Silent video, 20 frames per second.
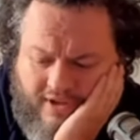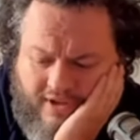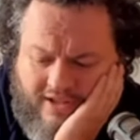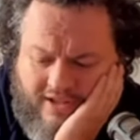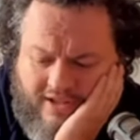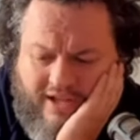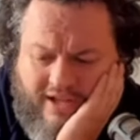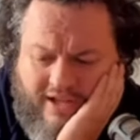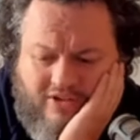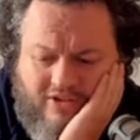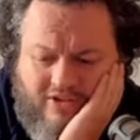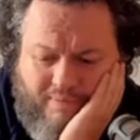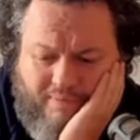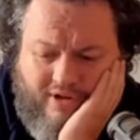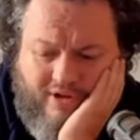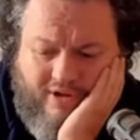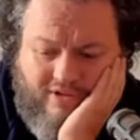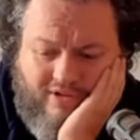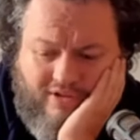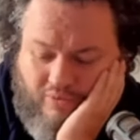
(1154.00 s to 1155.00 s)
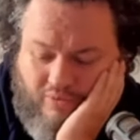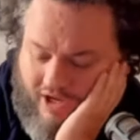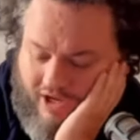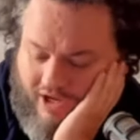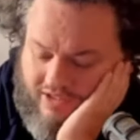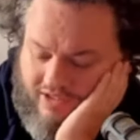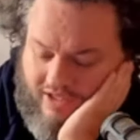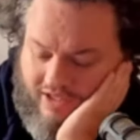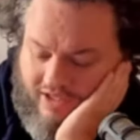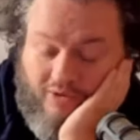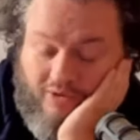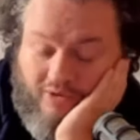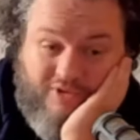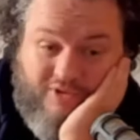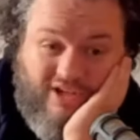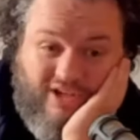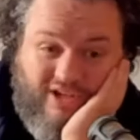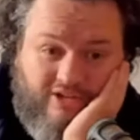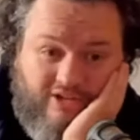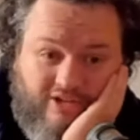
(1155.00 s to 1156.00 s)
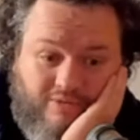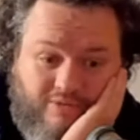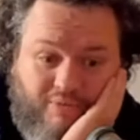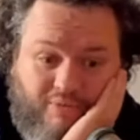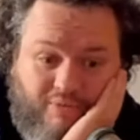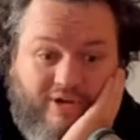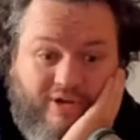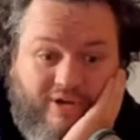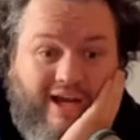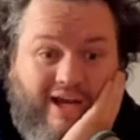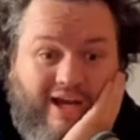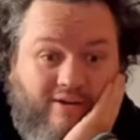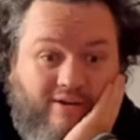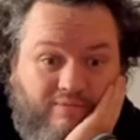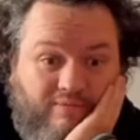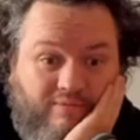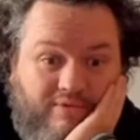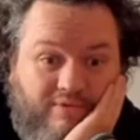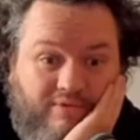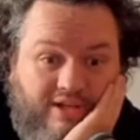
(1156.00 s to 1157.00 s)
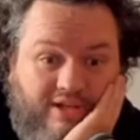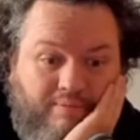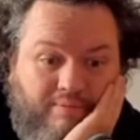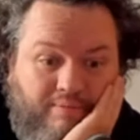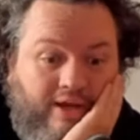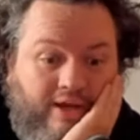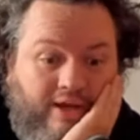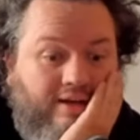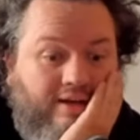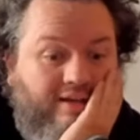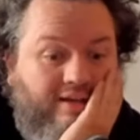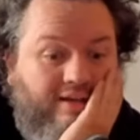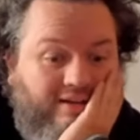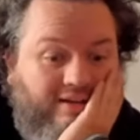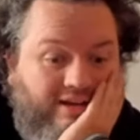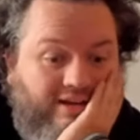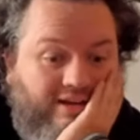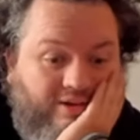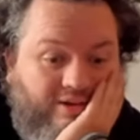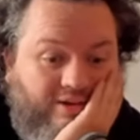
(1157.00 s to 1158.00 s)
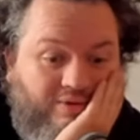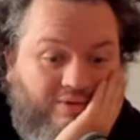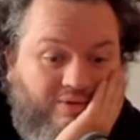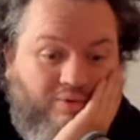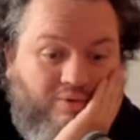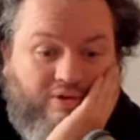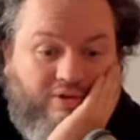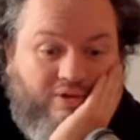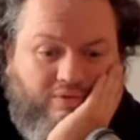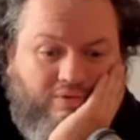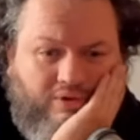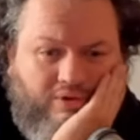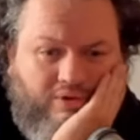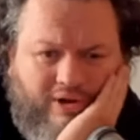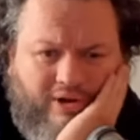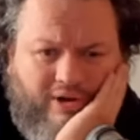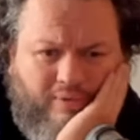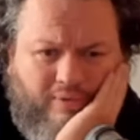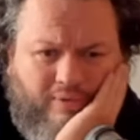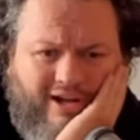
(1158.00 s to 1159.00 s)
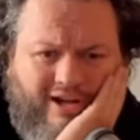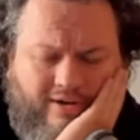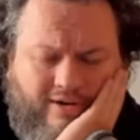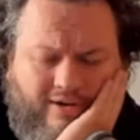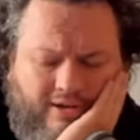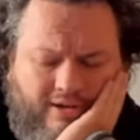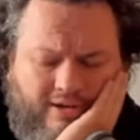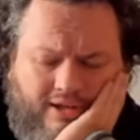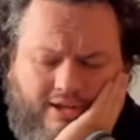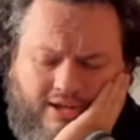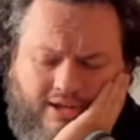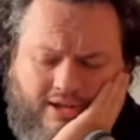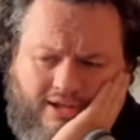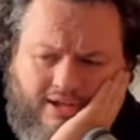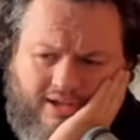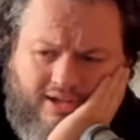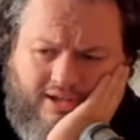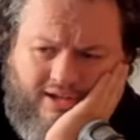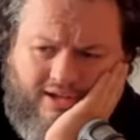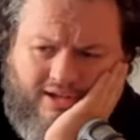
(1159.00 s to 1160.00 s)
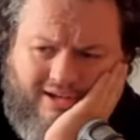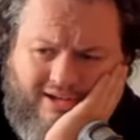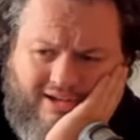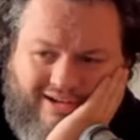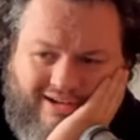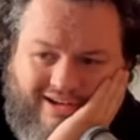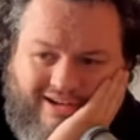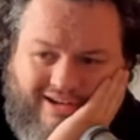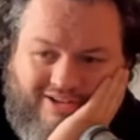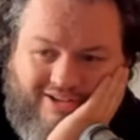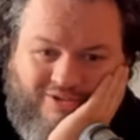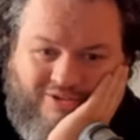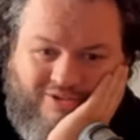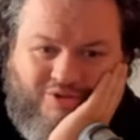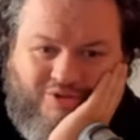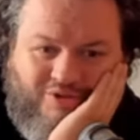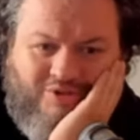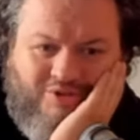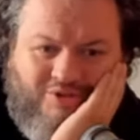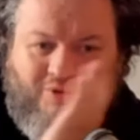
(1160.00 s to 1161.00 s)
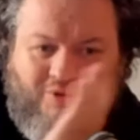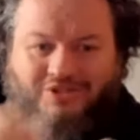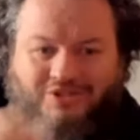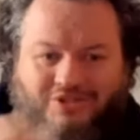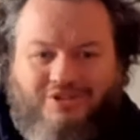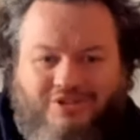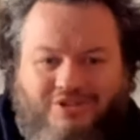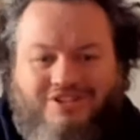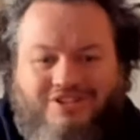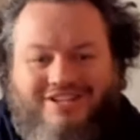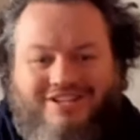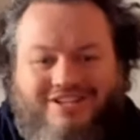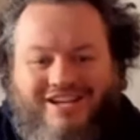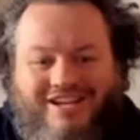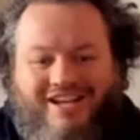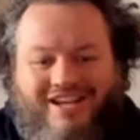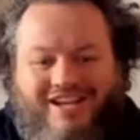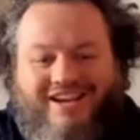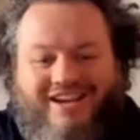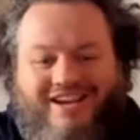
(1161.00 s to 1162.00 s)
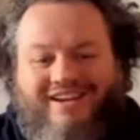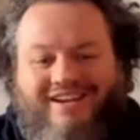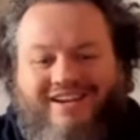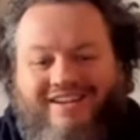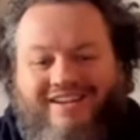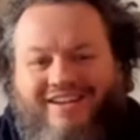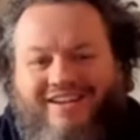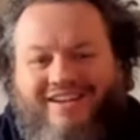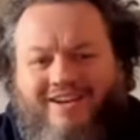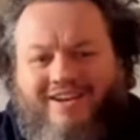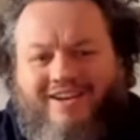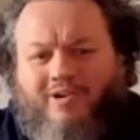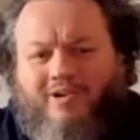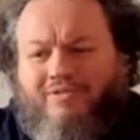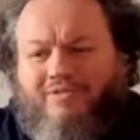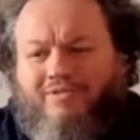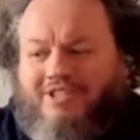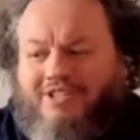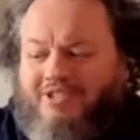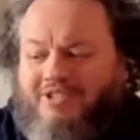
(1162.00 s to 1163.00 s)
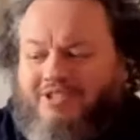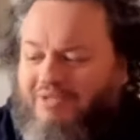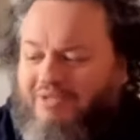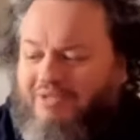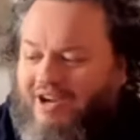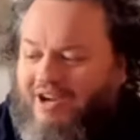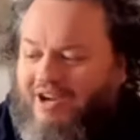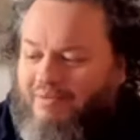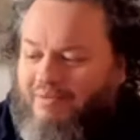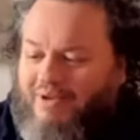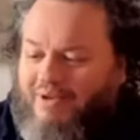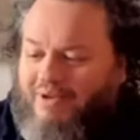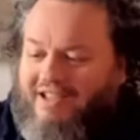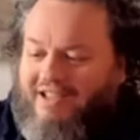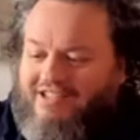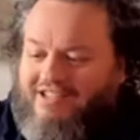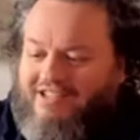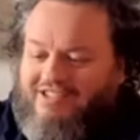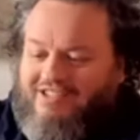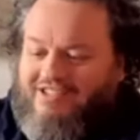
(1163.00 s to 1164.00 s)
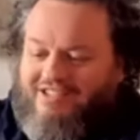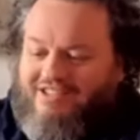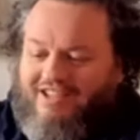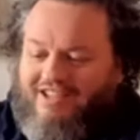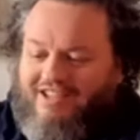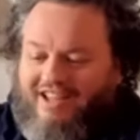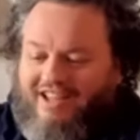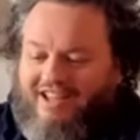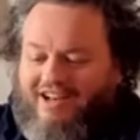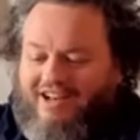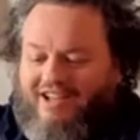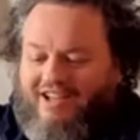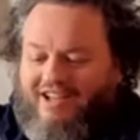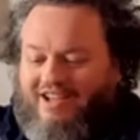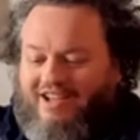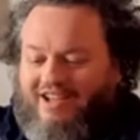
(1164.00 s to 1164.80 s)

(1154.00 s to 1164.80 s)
at some point, to be honest, at some point I just burned out really badly. I couldn't work for quite a while, and I had to do some soul searching, go visit some therapists, and